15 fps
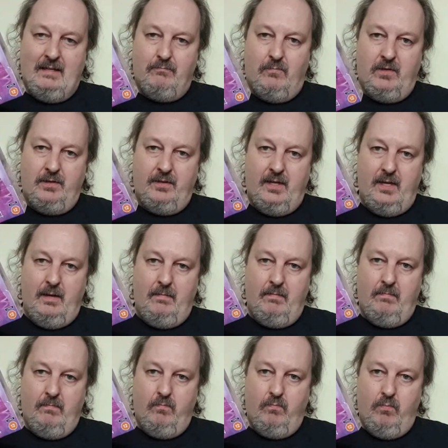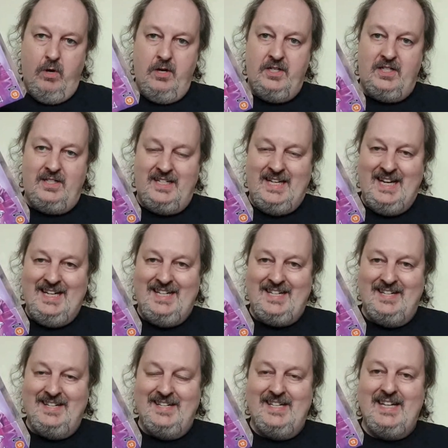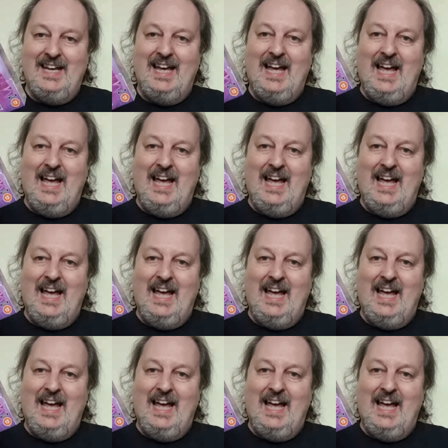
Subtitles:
one of the worst seasons,